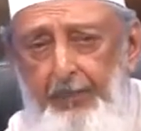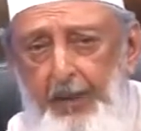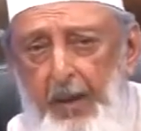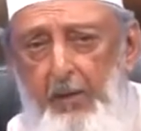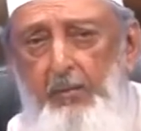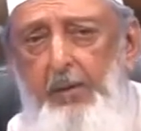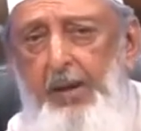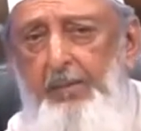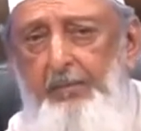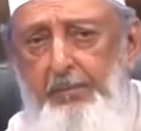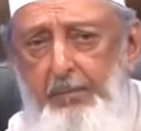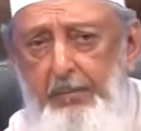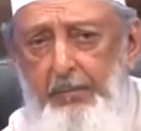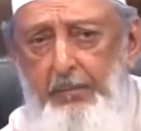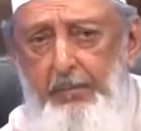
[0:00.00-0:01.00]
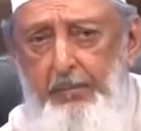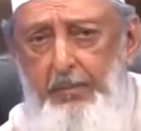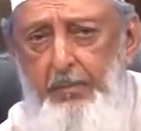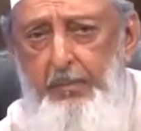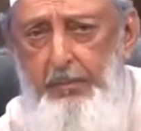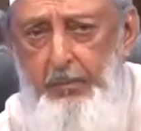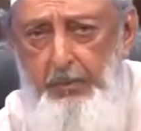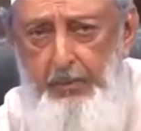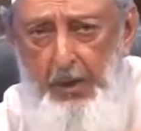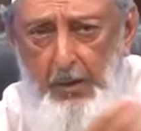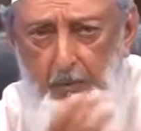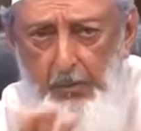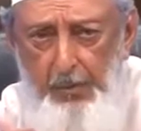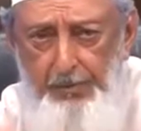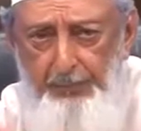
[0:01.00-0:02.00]
How come you now
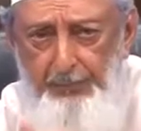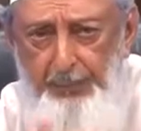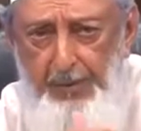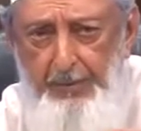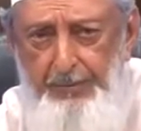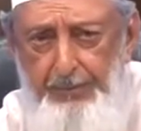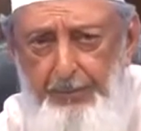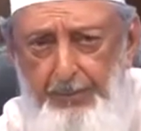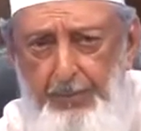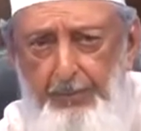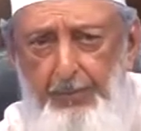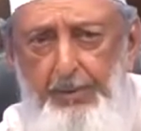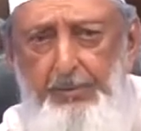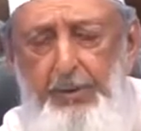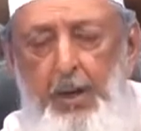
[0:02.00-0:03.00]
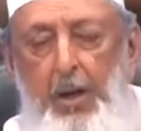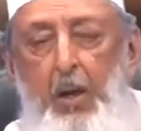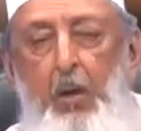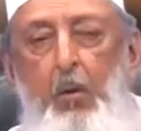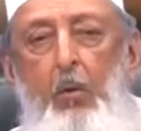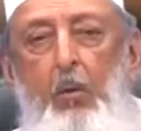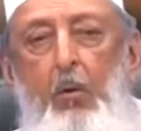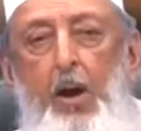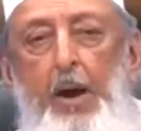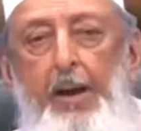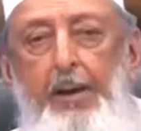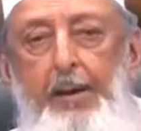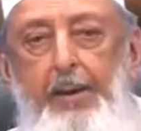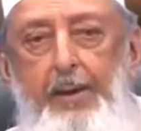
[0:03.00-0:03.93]
want friendship with Russia? Why?